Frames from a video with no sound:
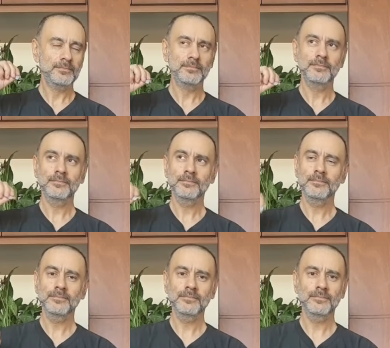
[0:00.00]

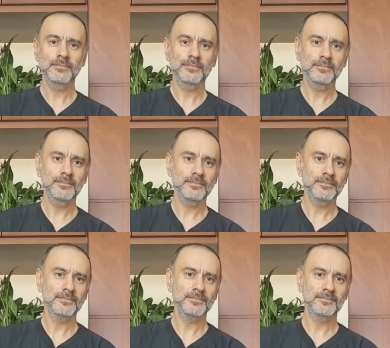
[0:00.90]

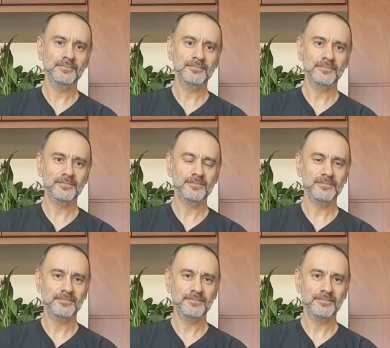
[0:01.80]
Nobody speaks.